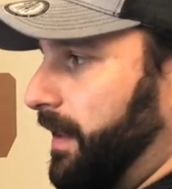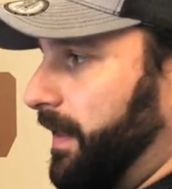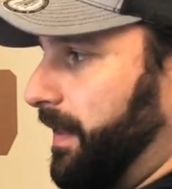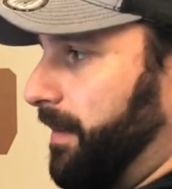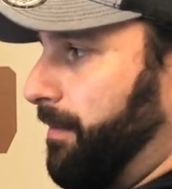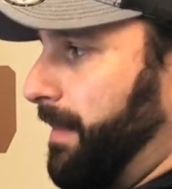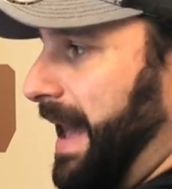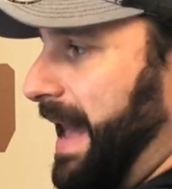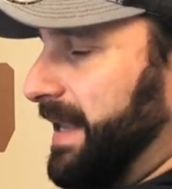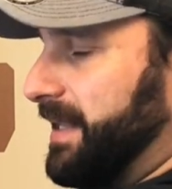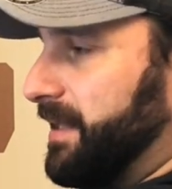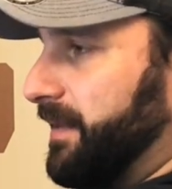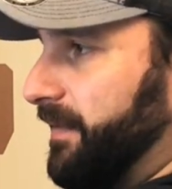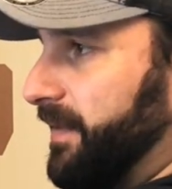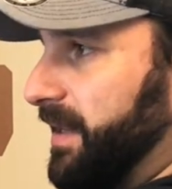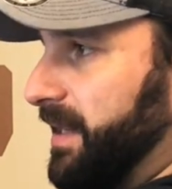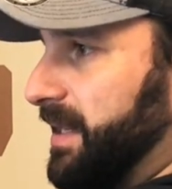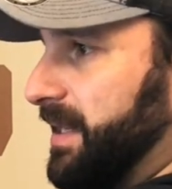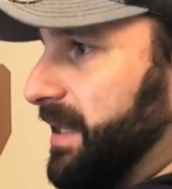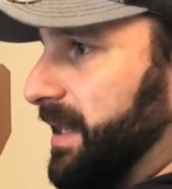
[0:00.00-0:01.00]
The mass of
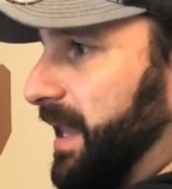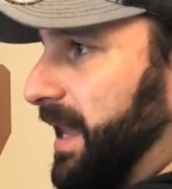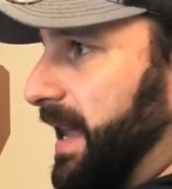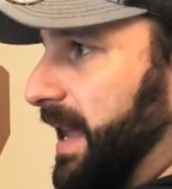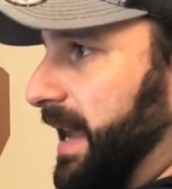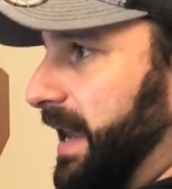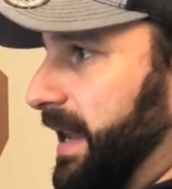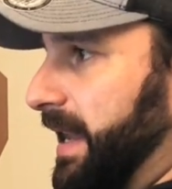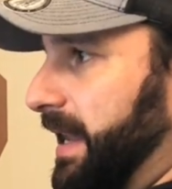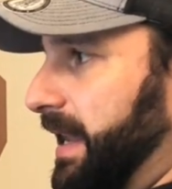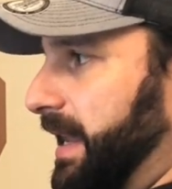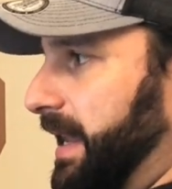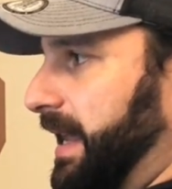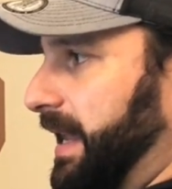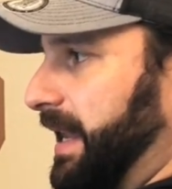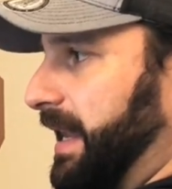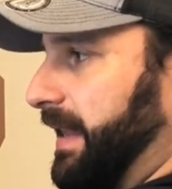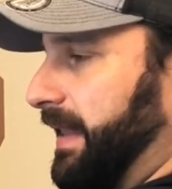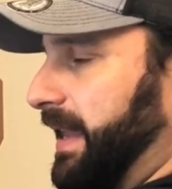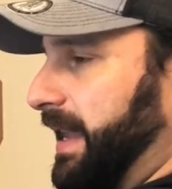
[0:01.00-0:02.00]
this slide
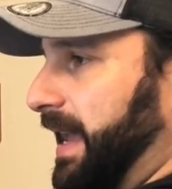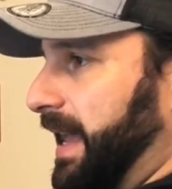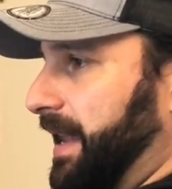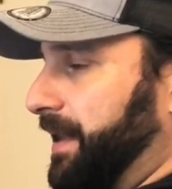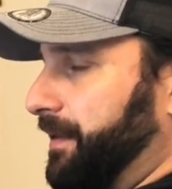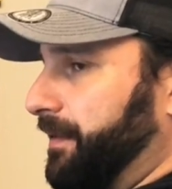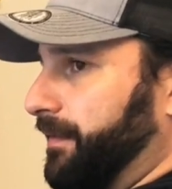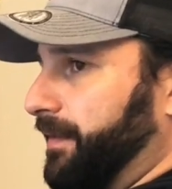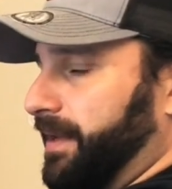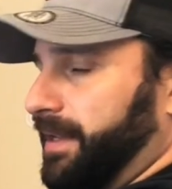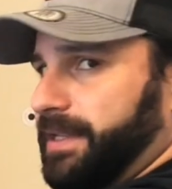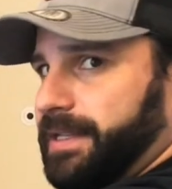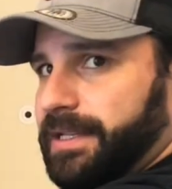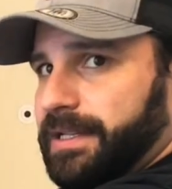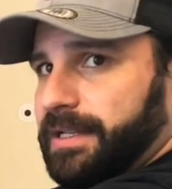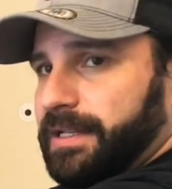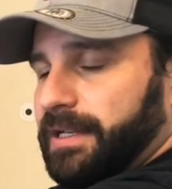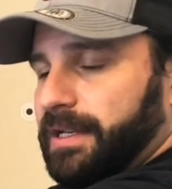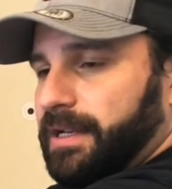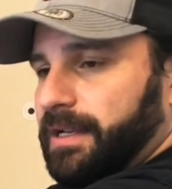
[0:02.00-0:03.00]
hitting the end of
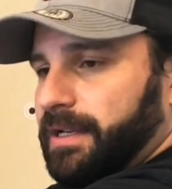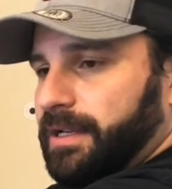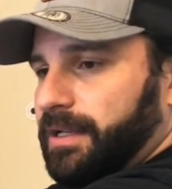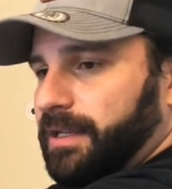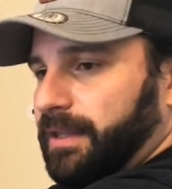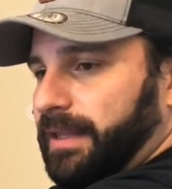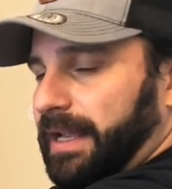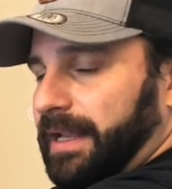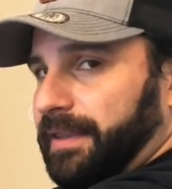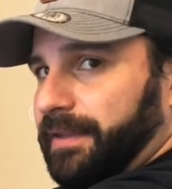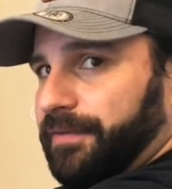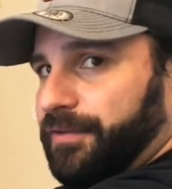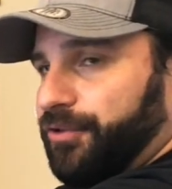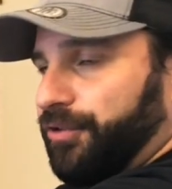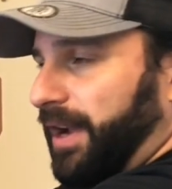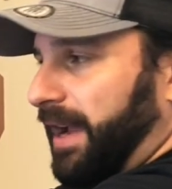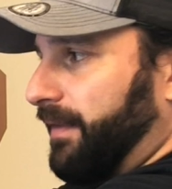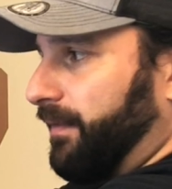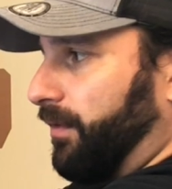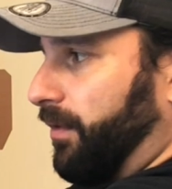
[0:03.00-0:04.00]
its length of
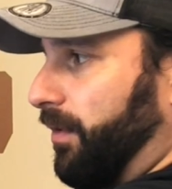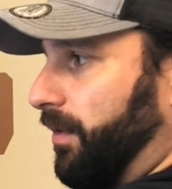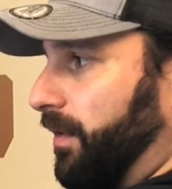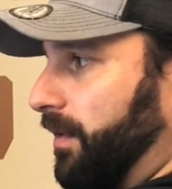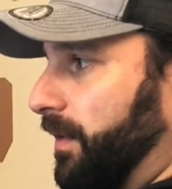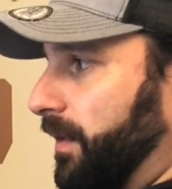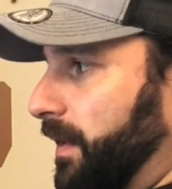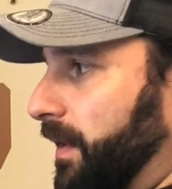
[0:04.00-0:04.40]
travel,